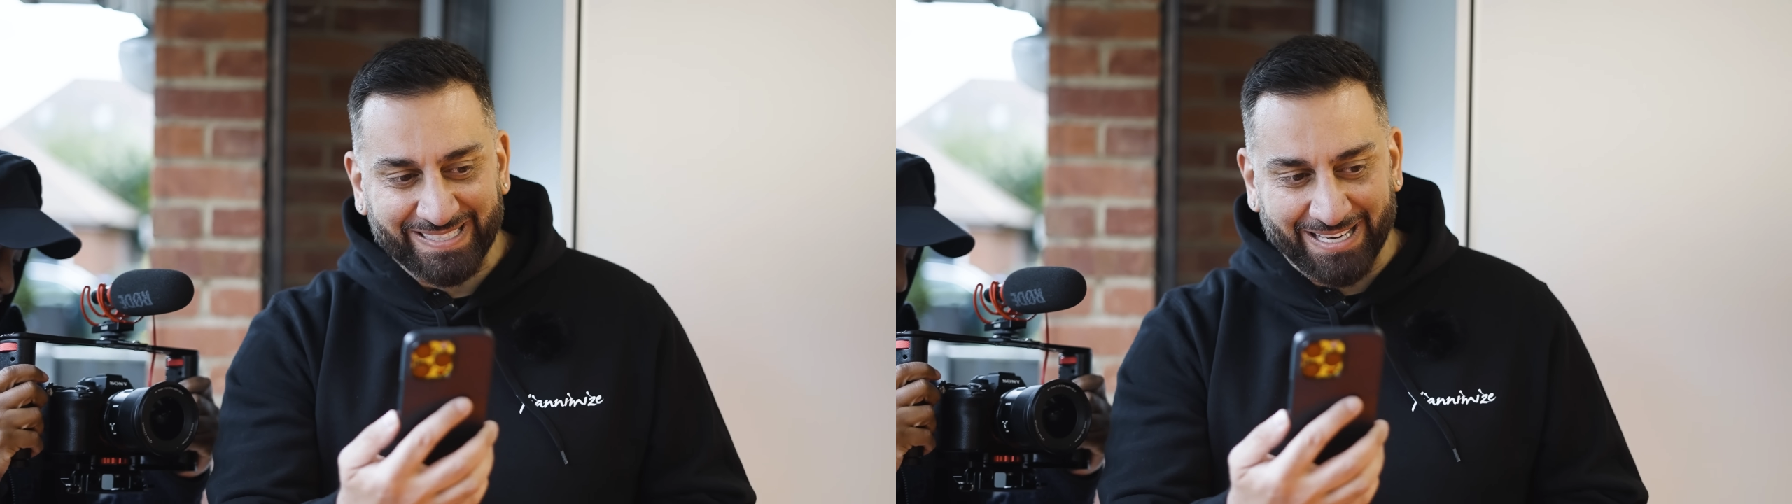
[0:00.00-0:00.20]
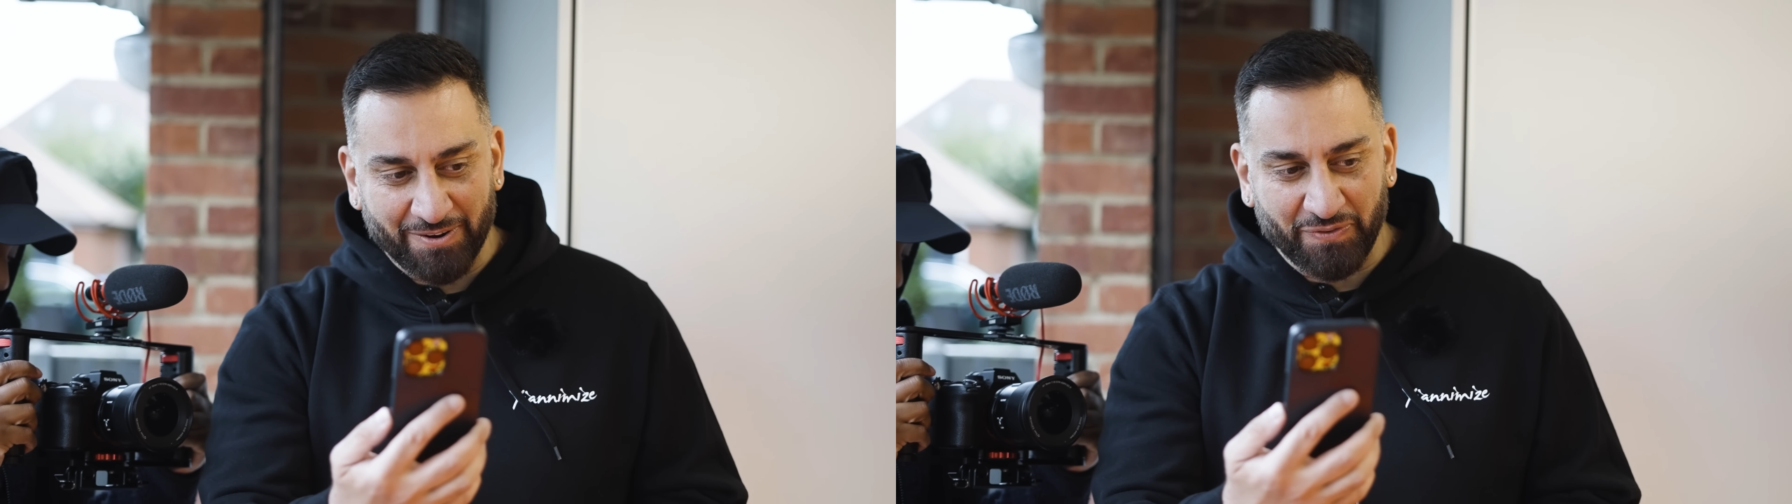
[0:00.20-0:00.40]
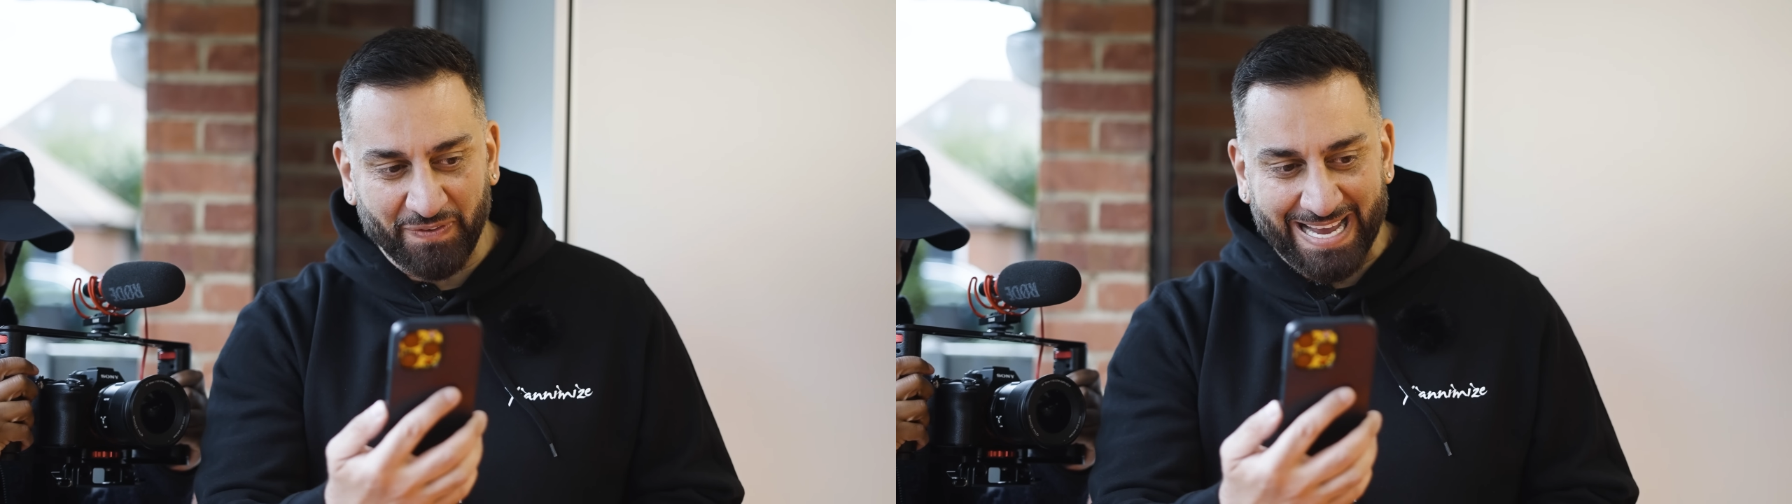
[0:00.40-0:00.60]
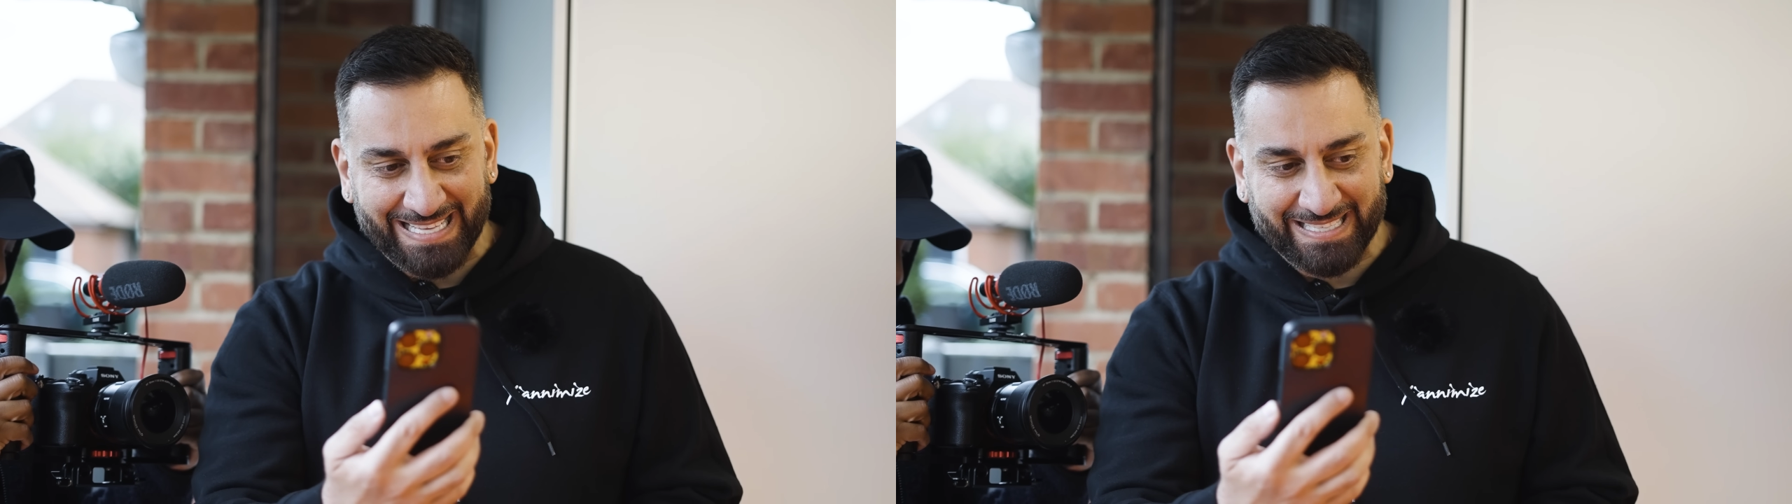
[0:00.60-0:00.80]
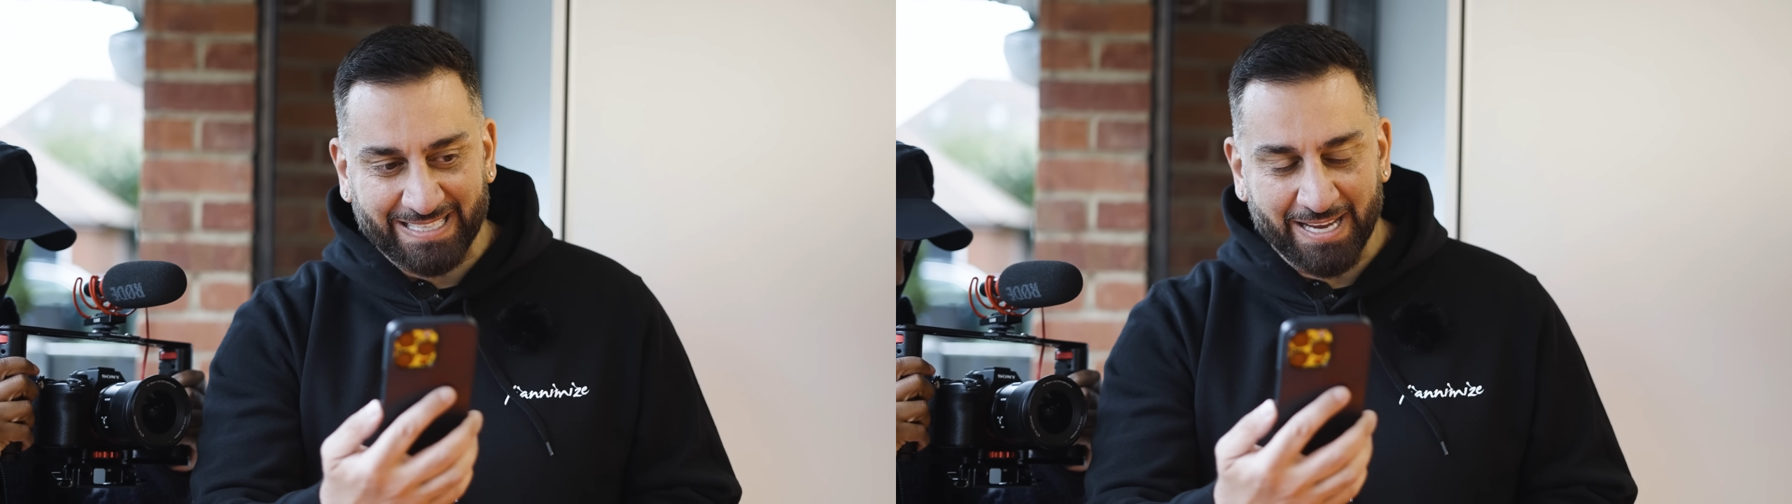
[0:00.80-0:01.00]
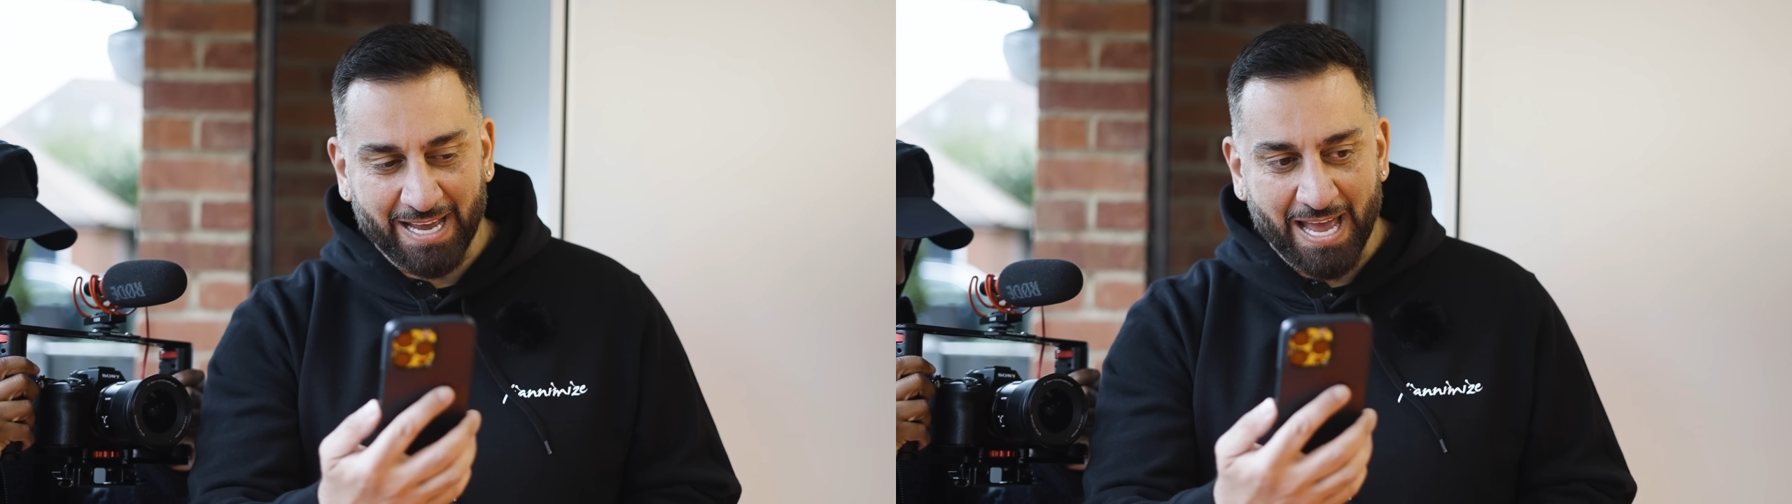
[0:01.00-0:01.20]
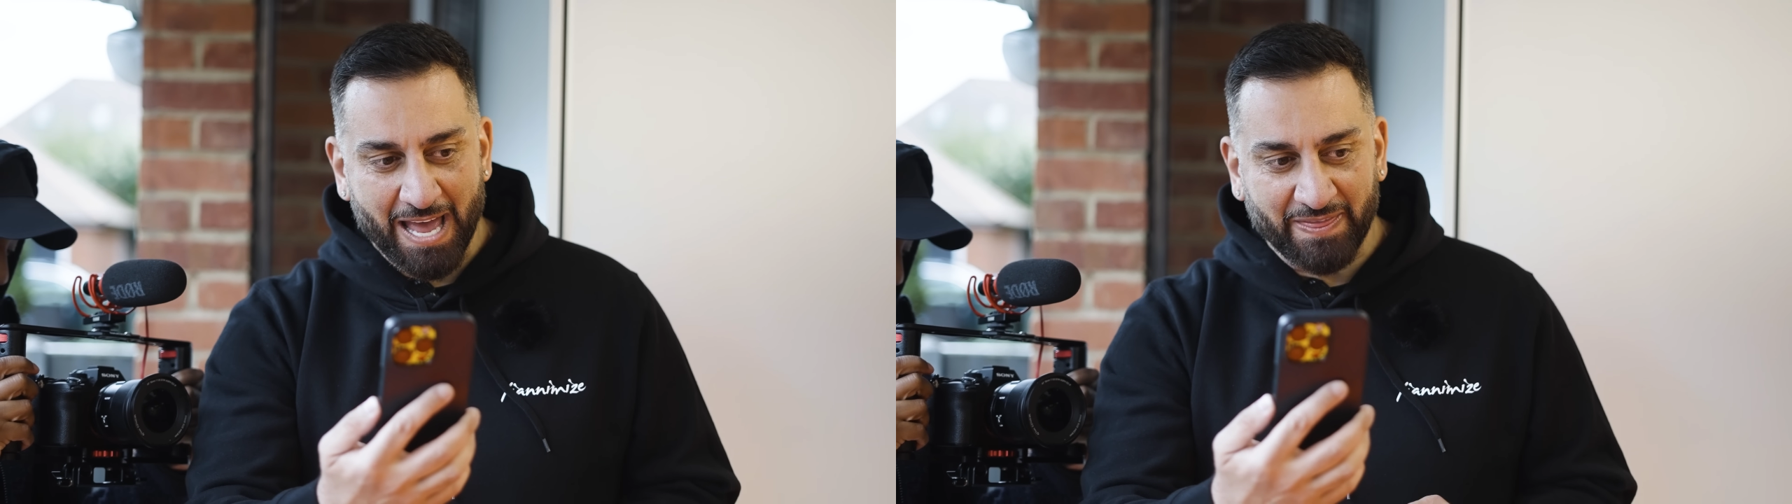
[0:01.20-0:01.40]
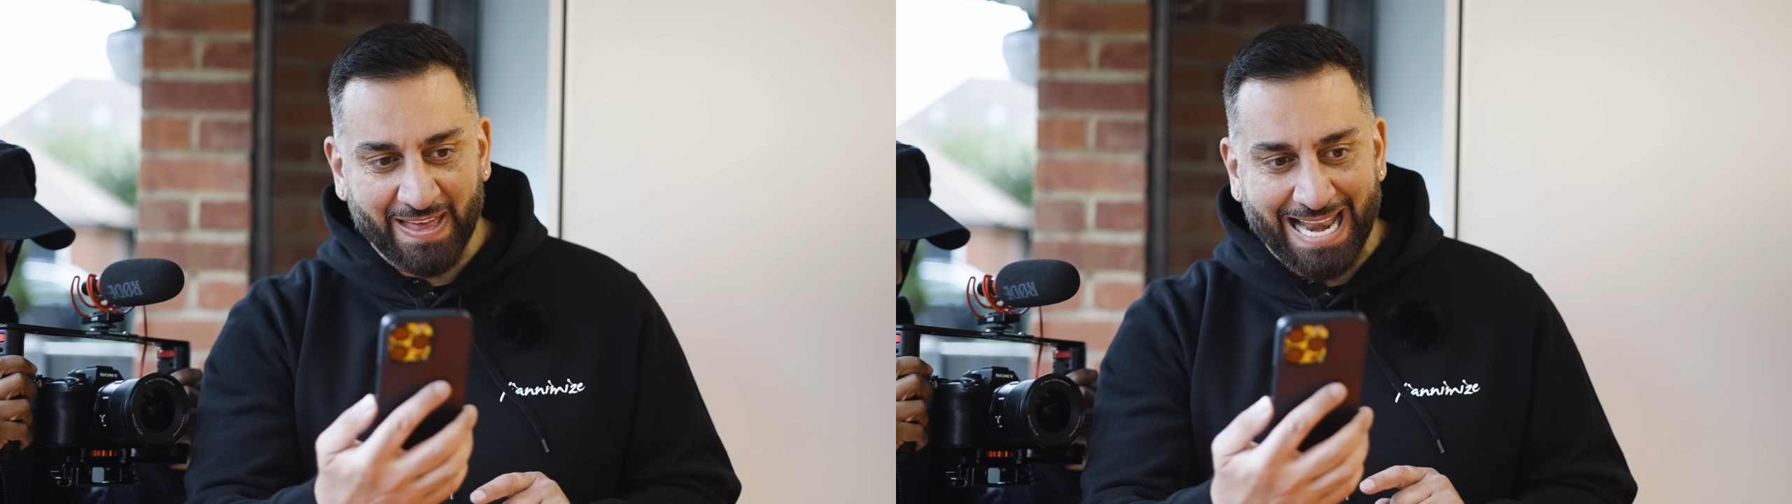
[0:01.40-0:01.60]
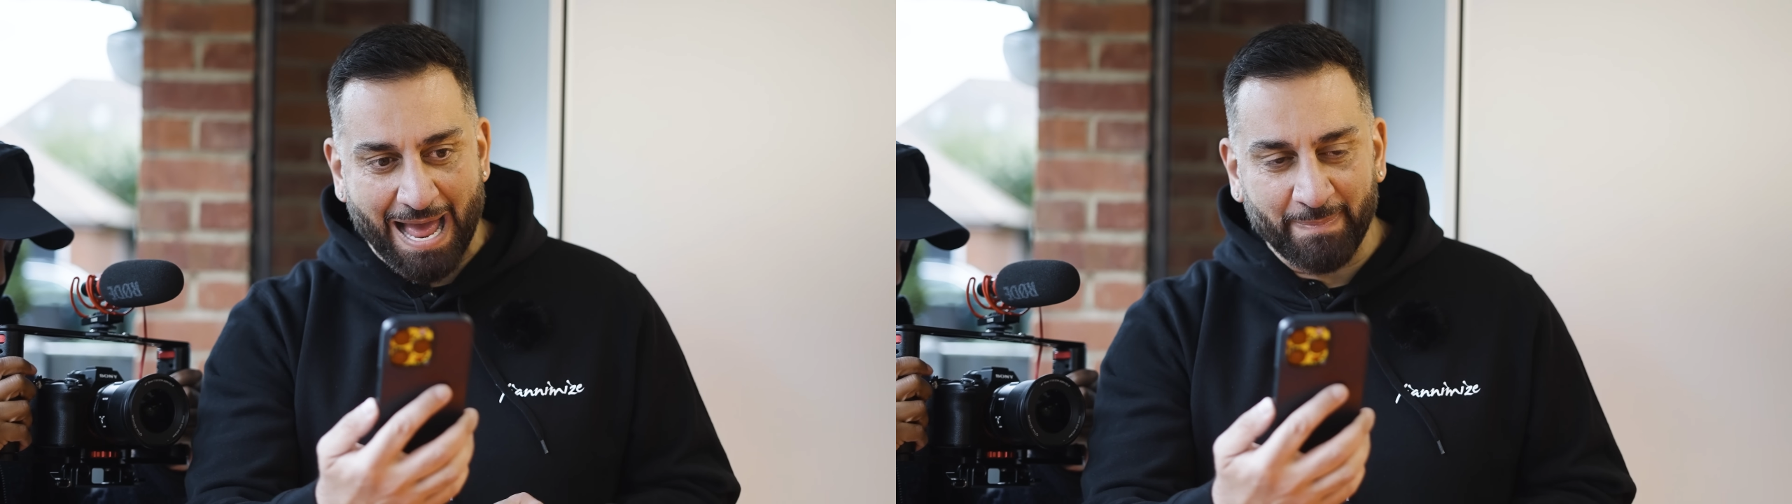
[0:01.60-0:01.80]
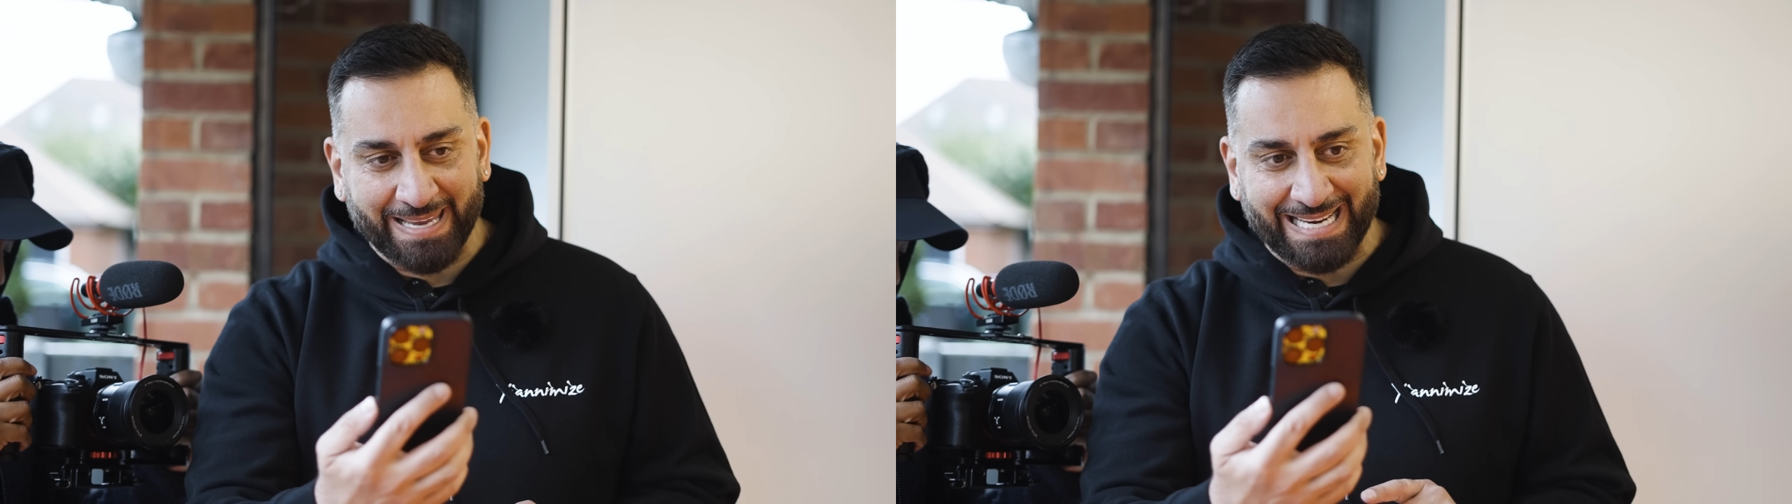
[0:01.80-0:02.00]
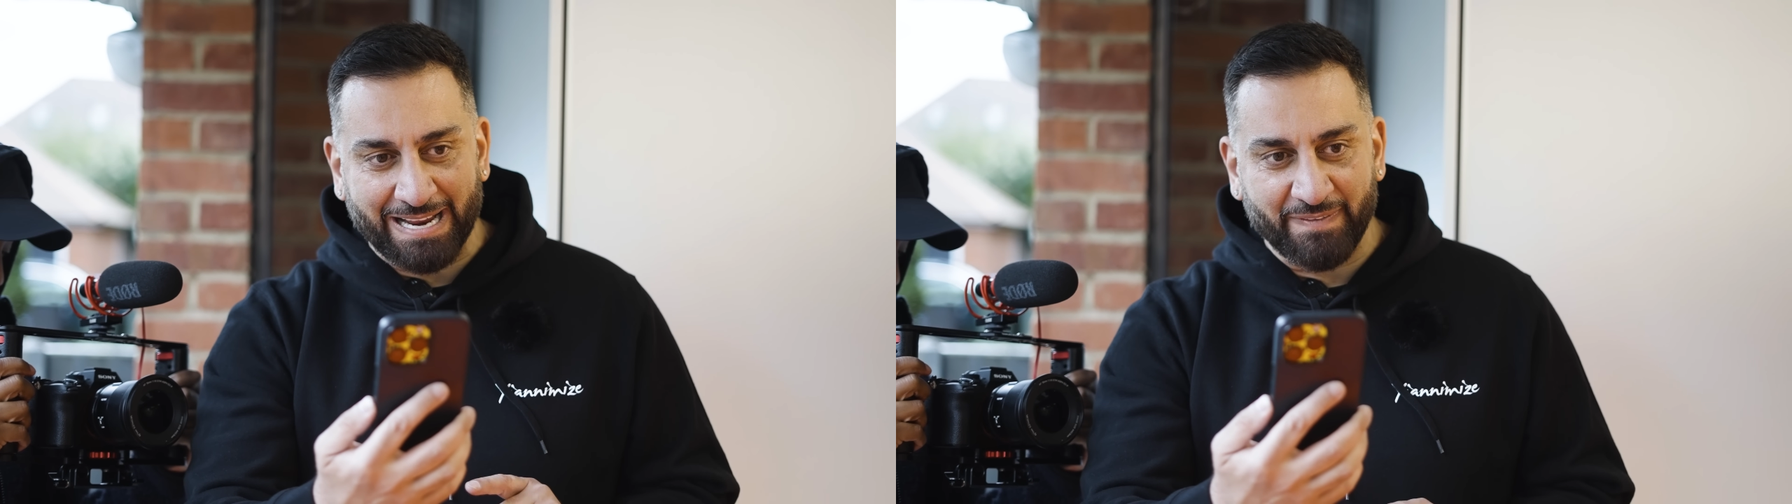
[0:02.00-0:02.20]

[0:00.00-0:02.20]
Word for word: didn't fit. The Lamborghini